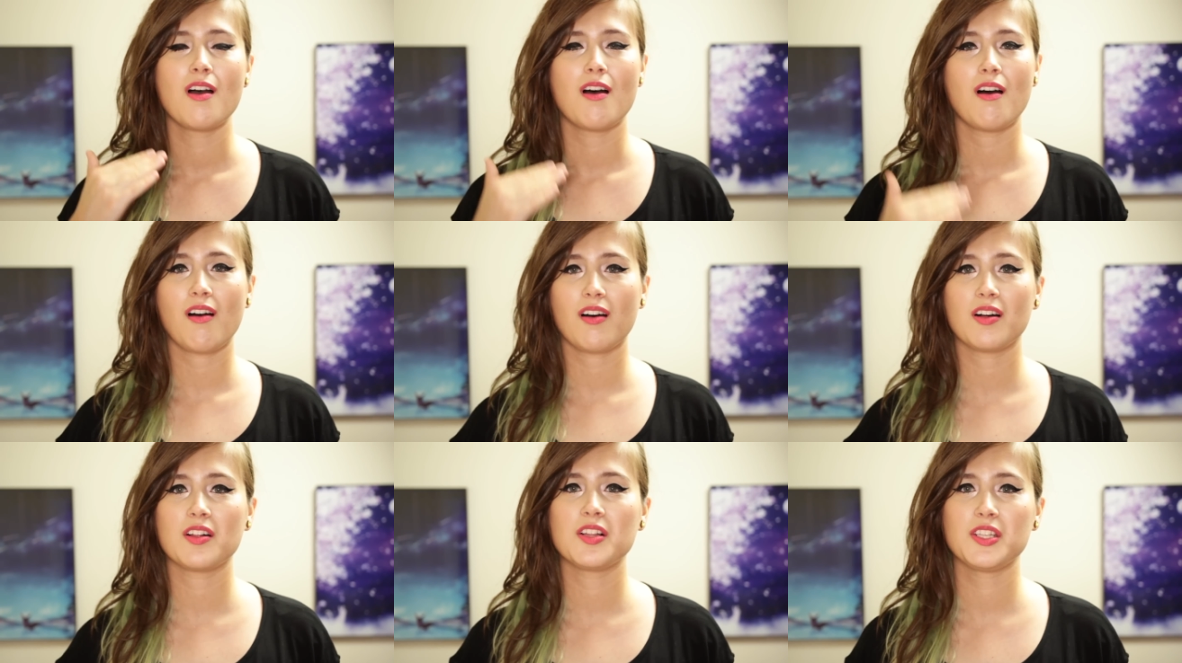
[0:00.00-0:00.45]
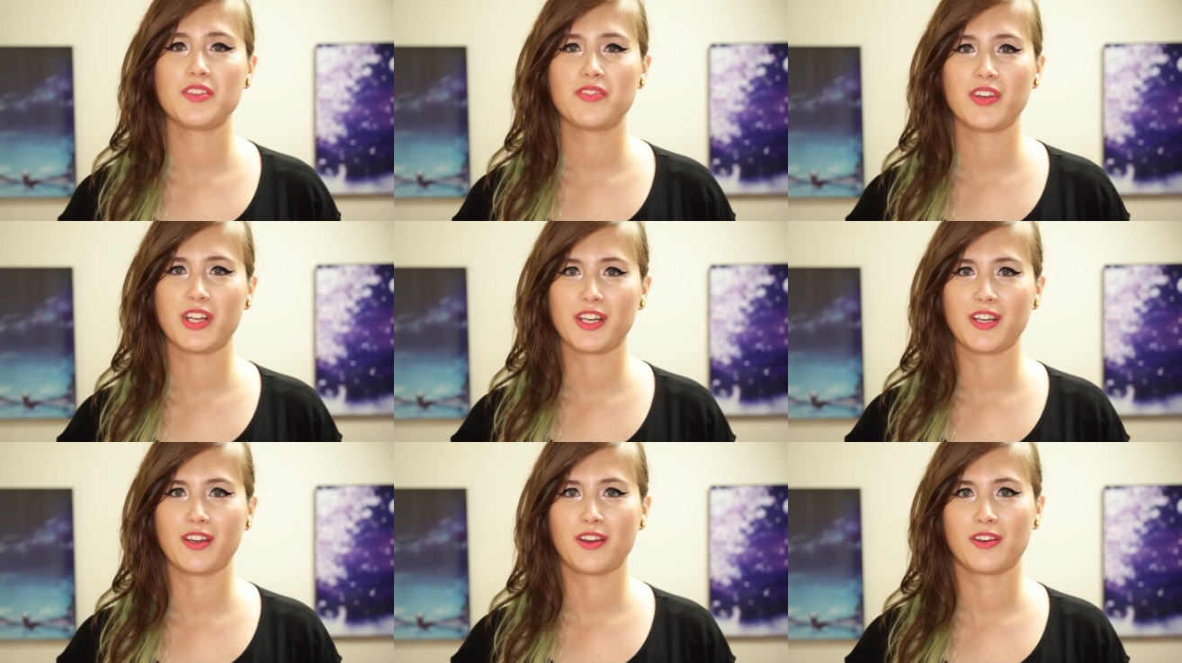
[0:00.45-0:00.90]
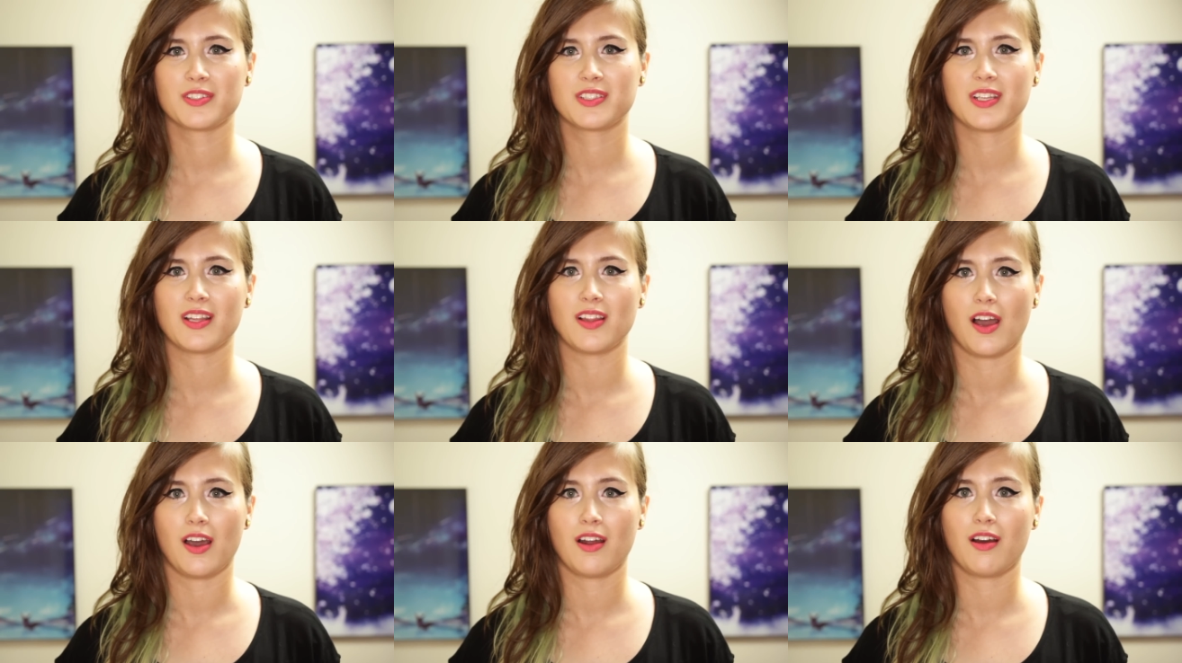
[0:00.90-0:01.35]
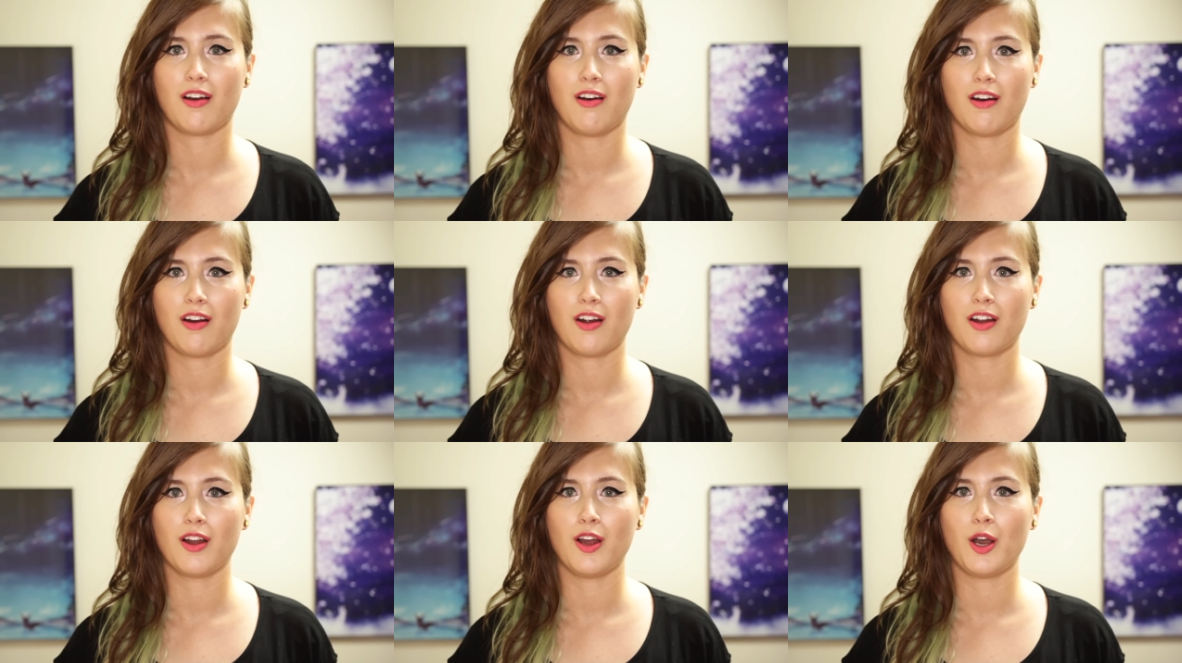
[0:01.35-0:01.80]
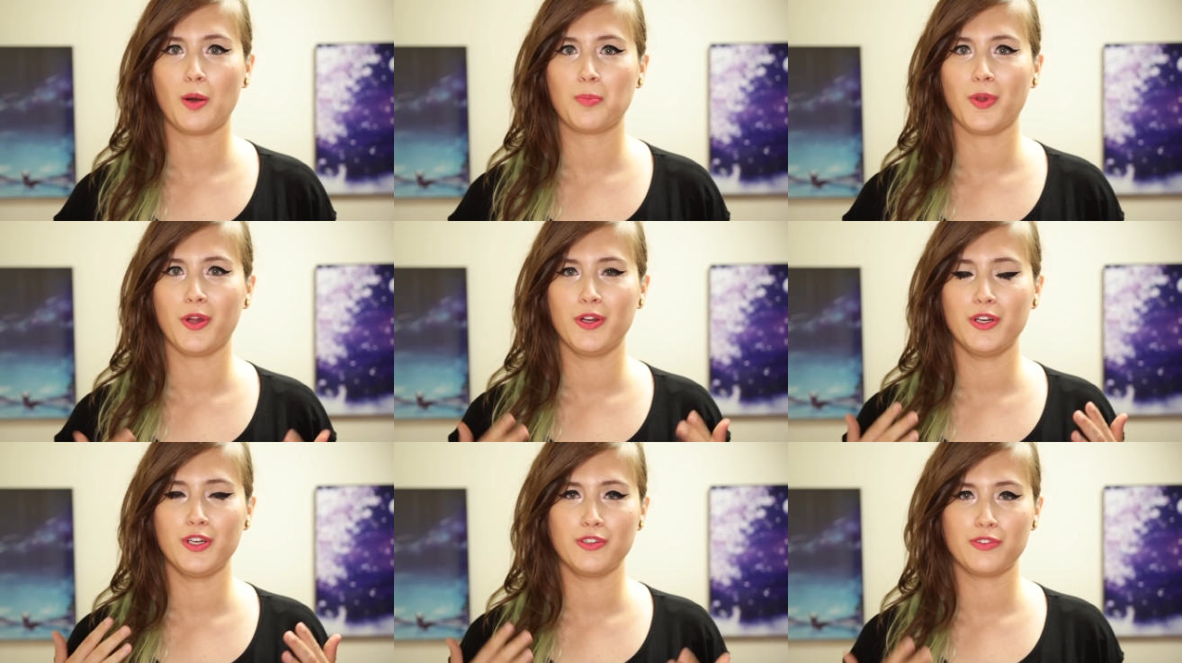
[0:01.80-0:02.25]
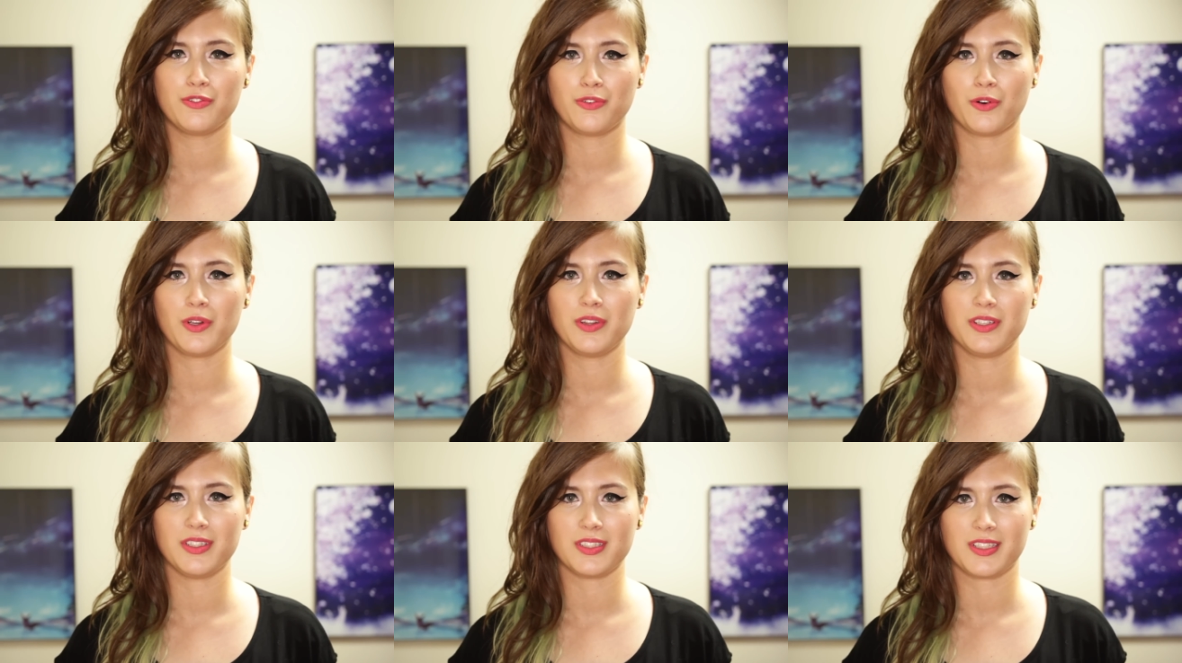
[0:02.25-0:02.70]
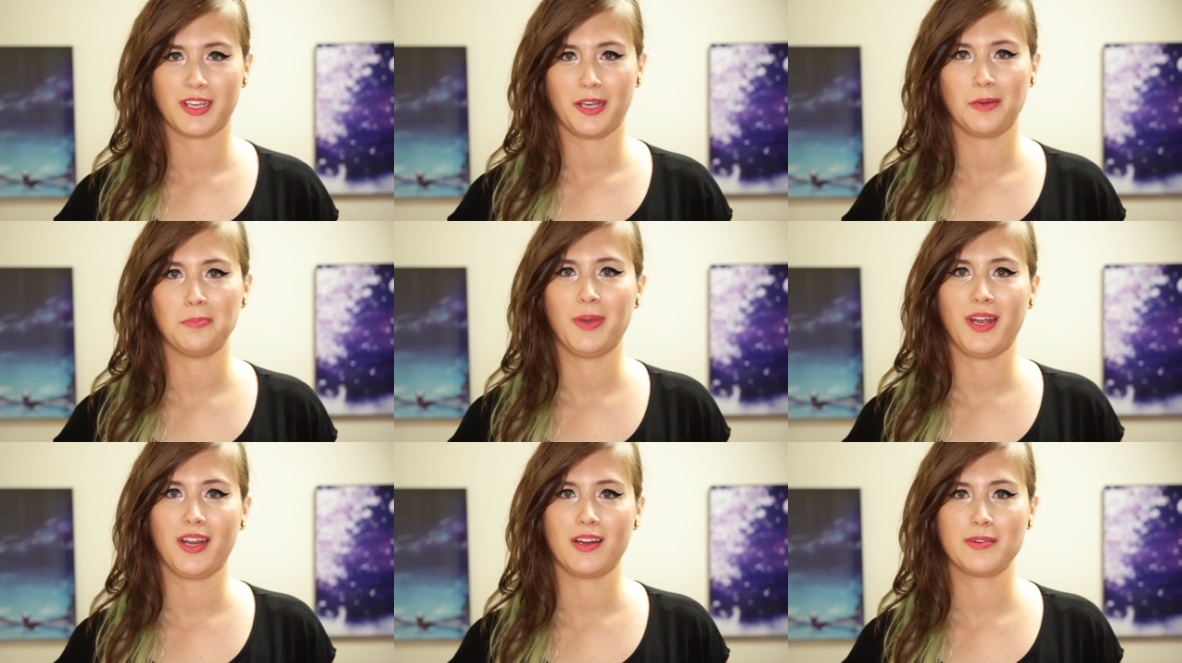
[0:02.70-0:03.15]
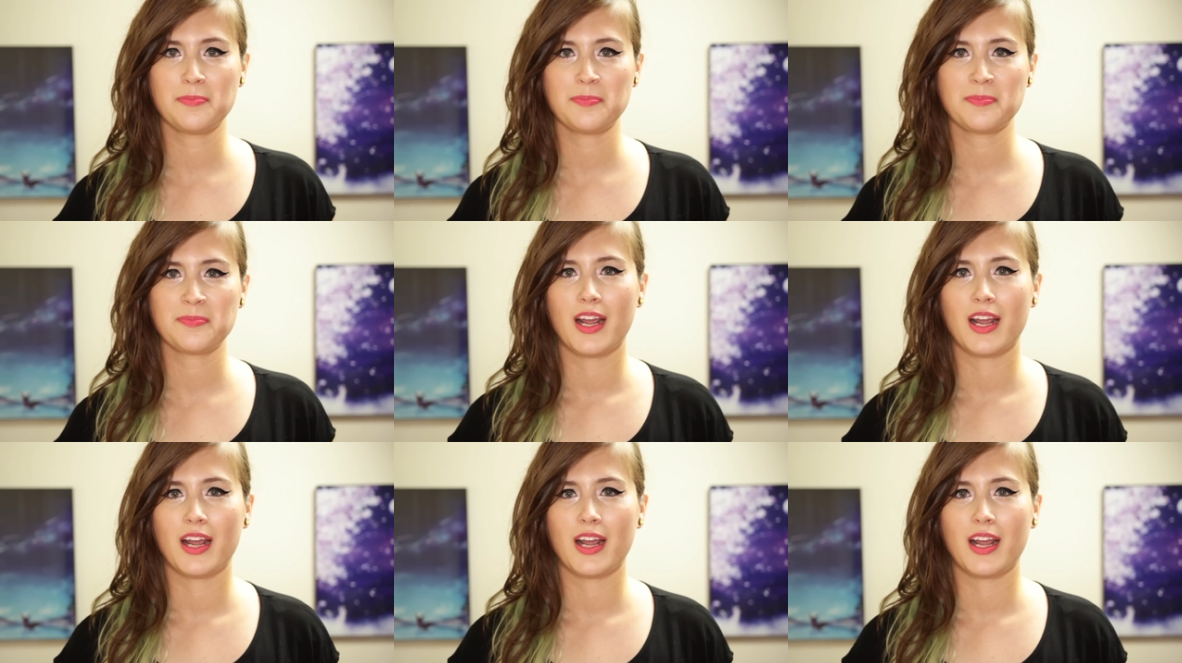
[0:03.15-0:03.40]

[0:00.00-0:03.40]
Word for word: all of the videos that I are uploading for this campaign.